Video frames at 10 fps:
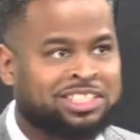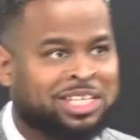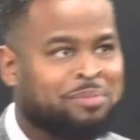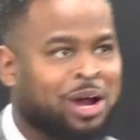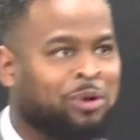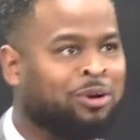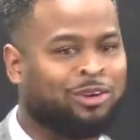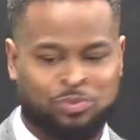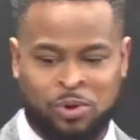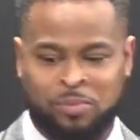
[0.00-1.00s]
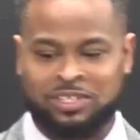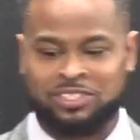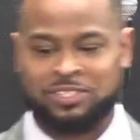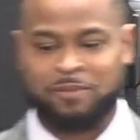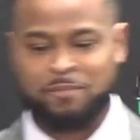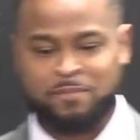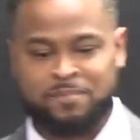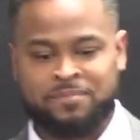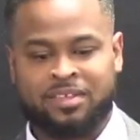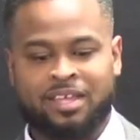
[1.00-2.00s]
about all those moments?
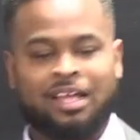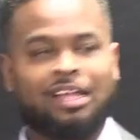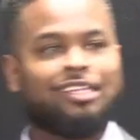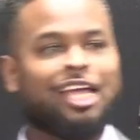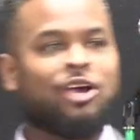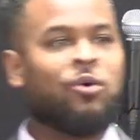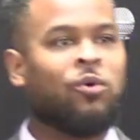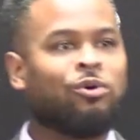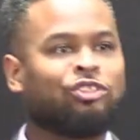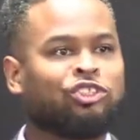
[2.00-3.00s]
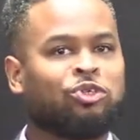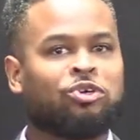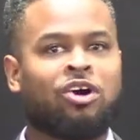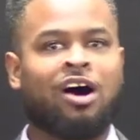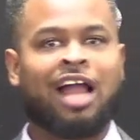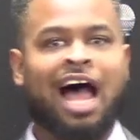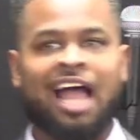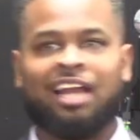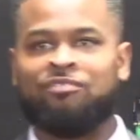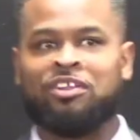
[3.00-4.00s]
They all saw God high
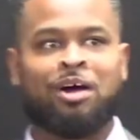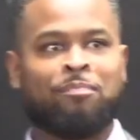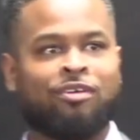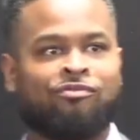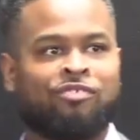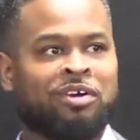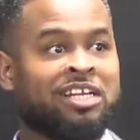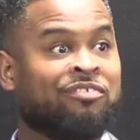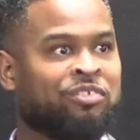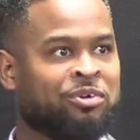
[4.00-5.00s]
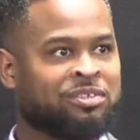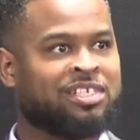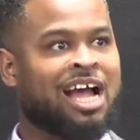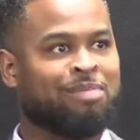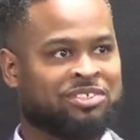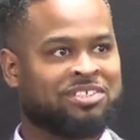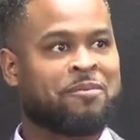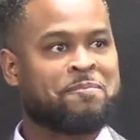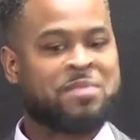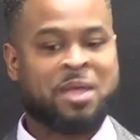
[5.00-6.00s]
lifted up on the throne in difficult times.
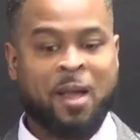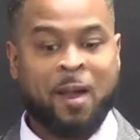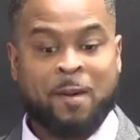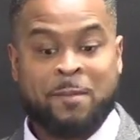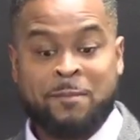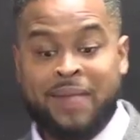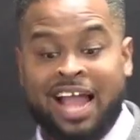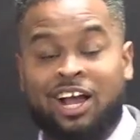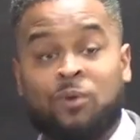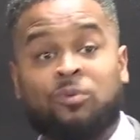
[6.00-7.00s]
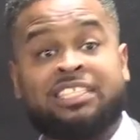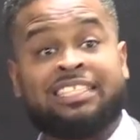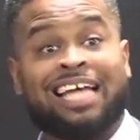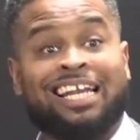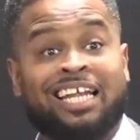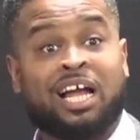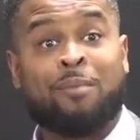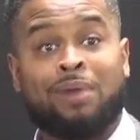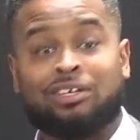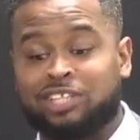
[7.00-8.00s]
Micah was standing
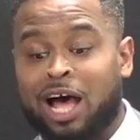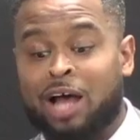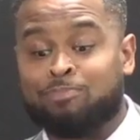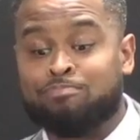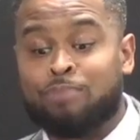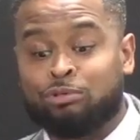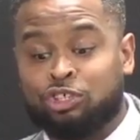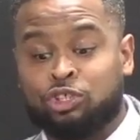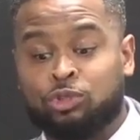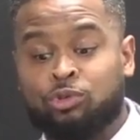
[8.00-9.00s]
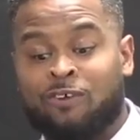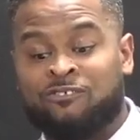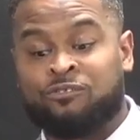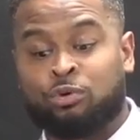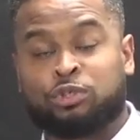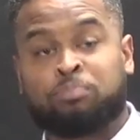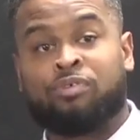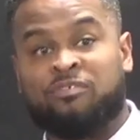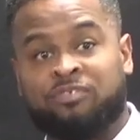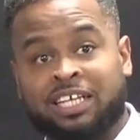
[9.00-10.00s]
amongst a multitude of false
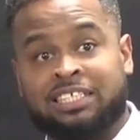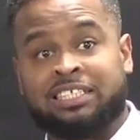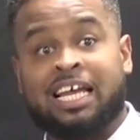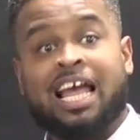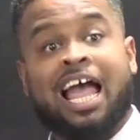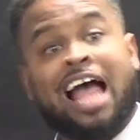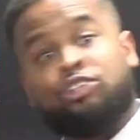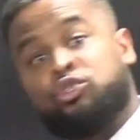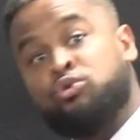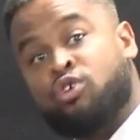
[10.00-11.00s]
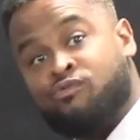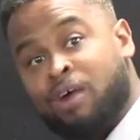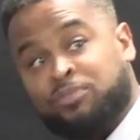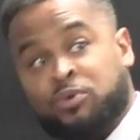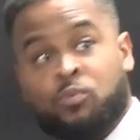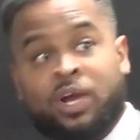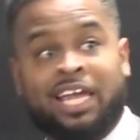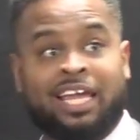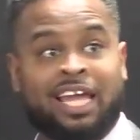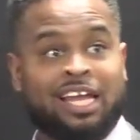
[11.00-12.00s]
prophets and two corrupt and wicked
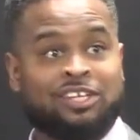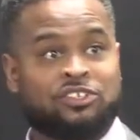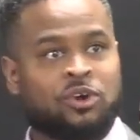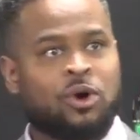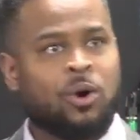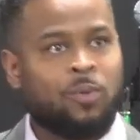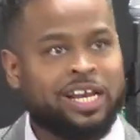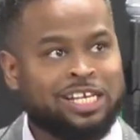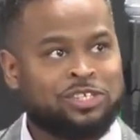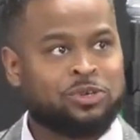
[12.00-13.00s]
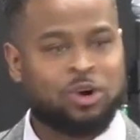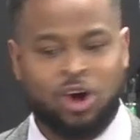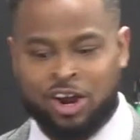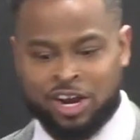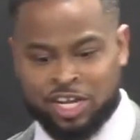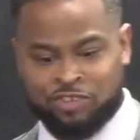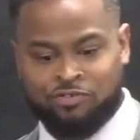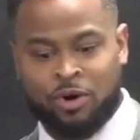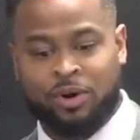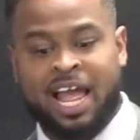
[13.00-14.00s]
kings when he saw God on his throne.